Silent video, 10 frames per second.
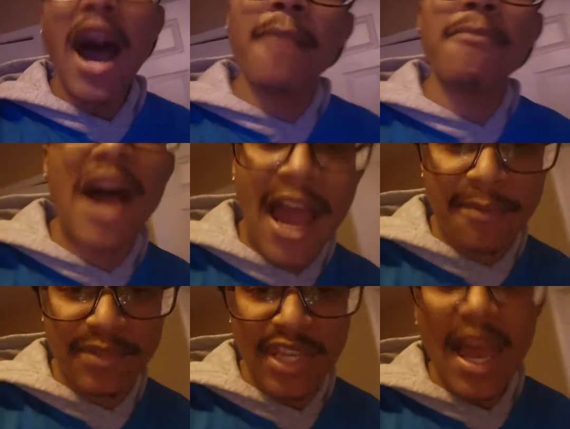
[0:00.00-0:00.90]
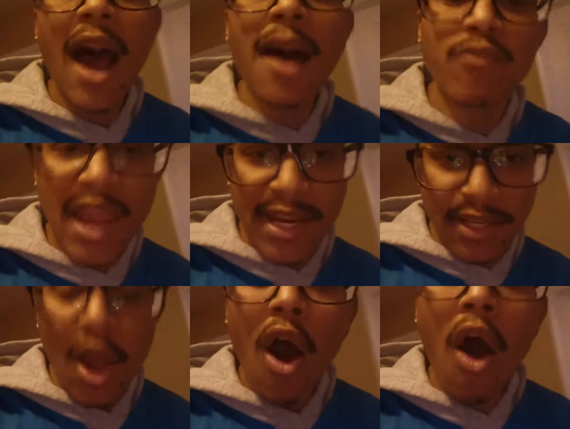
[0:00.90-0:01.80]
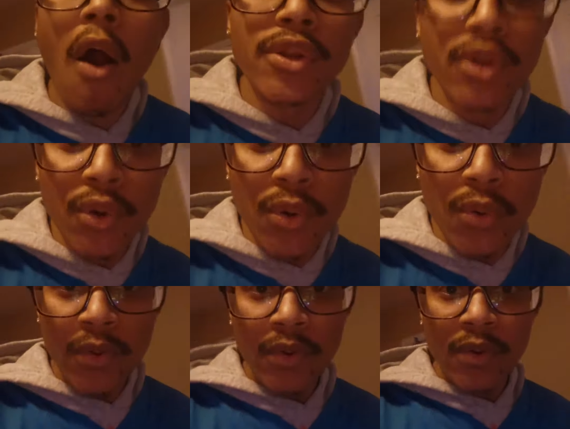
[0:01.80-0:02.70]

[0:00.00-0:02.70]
I'm hyped. I'm ready. Are you?